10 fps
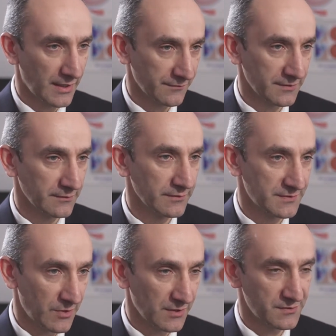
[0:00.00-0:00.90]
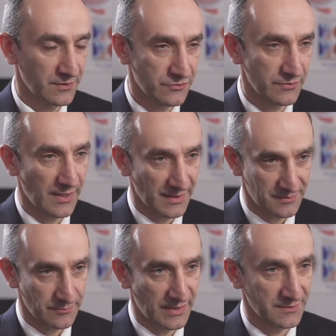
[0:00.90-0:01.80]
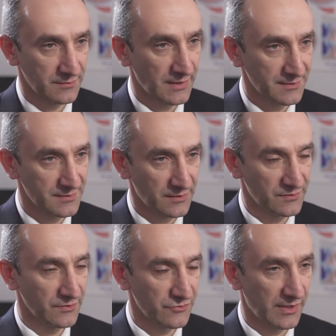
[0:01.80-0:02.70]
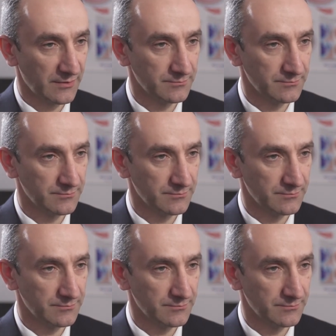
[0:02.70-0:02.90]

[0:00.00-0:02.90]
after SMILE surgery as compared to LASIK surgery.